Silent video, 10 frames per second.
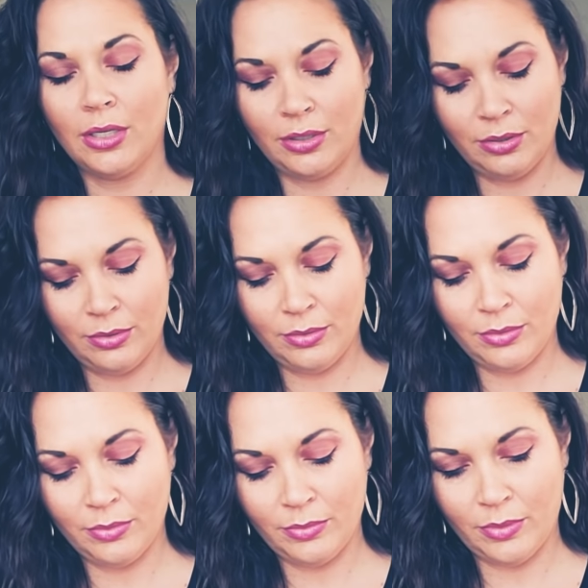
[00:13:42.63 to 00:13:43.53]

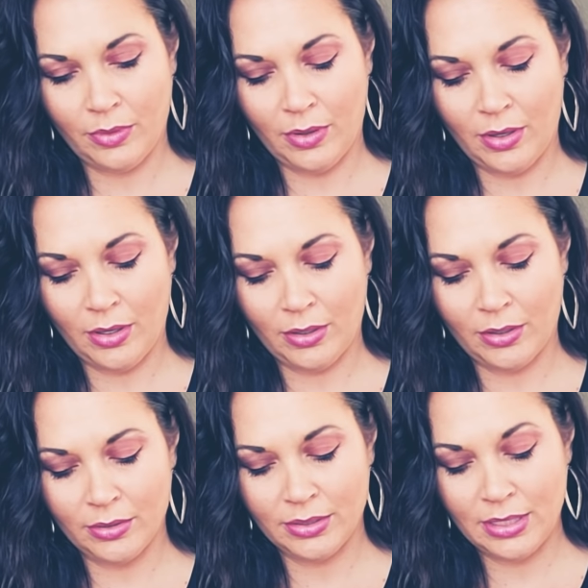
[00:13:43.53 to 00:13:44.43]
you
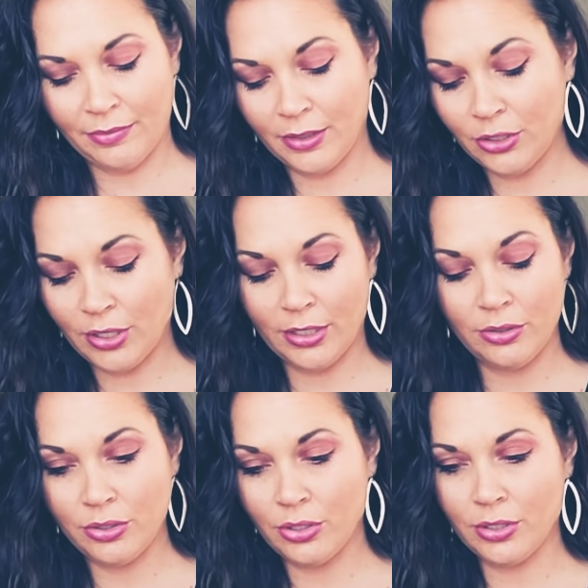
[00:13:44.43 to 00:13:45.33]
are definitely trying to
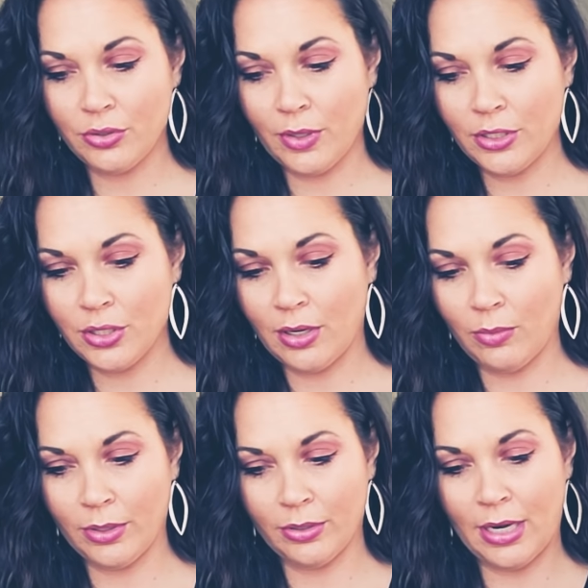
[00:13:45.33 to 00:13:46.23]
use your intuition on
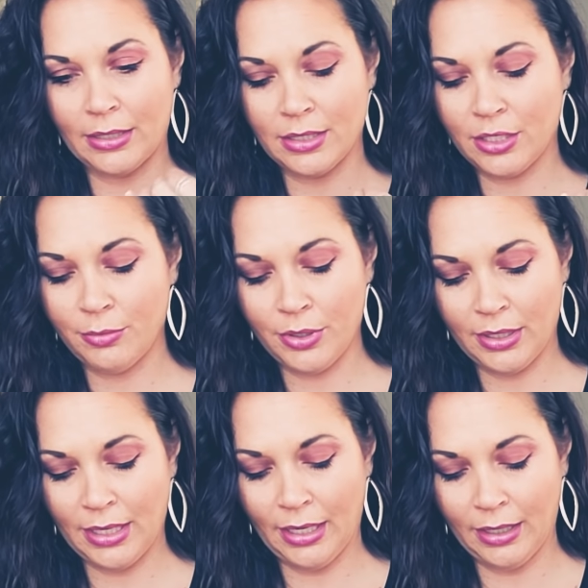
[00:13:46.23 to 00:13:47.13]
whether or not to
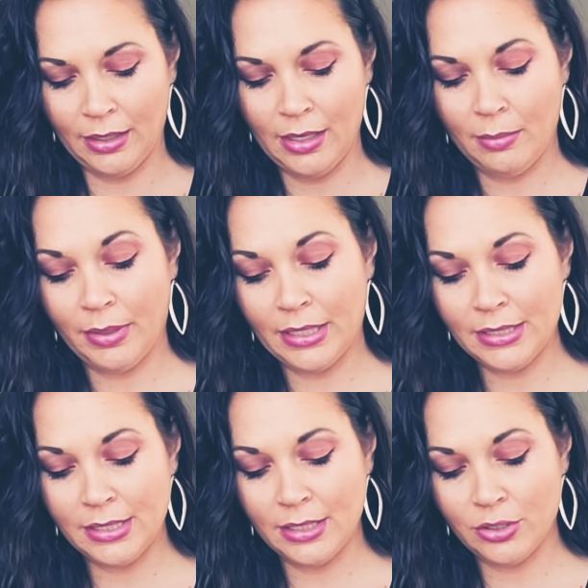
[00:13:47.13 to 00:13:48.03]
communicate, but I
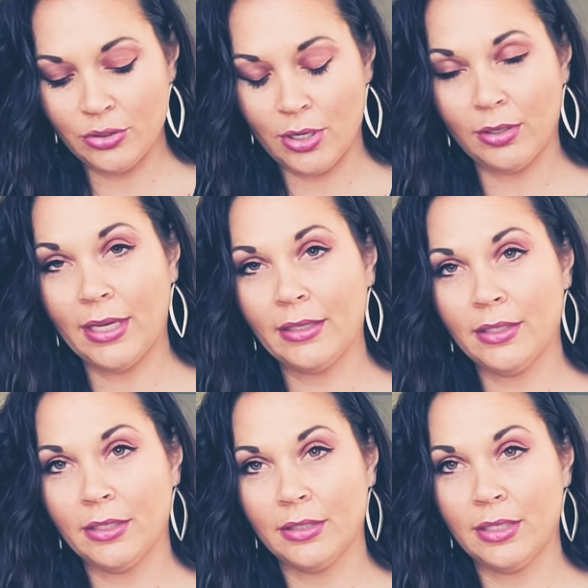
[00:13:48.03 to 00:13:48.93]
see a strong
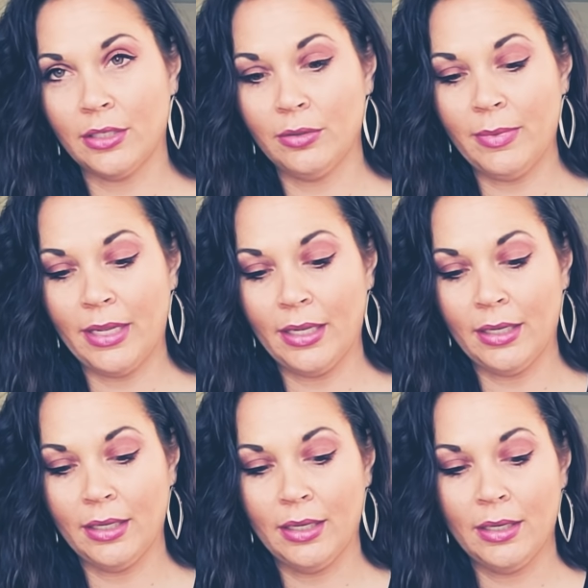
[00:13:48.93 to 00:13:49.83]
likelihood that you
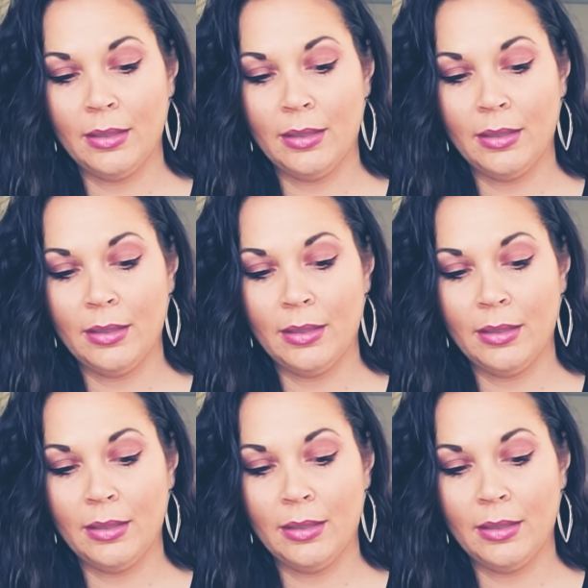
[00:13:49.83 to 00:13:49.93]
may,